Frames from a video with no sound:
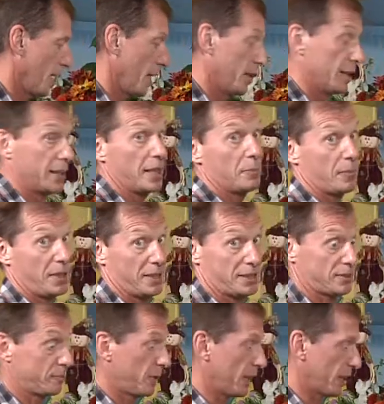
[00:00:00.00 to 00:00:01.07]
And the nutmeg is
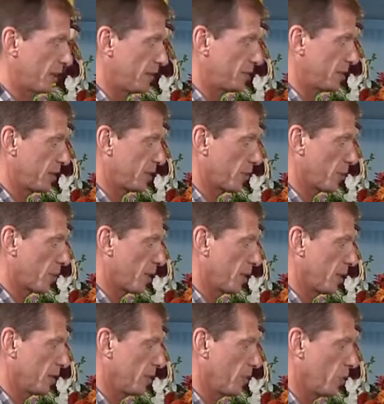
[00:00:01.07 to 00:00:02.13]
what gives it a
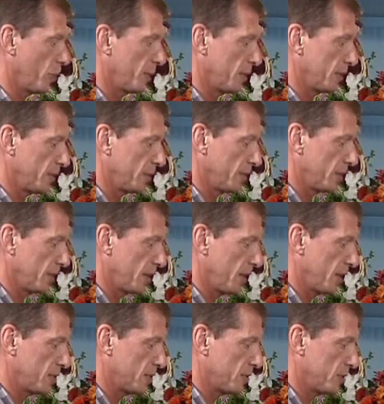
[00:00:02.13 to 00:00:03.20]
great homey
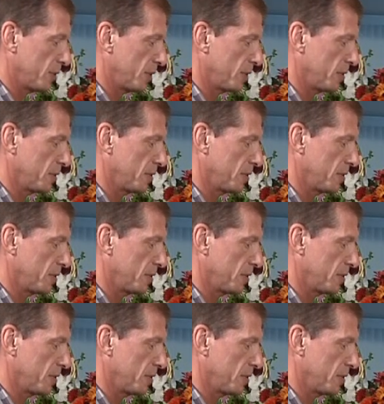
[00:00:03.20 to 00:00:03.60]
taste to it.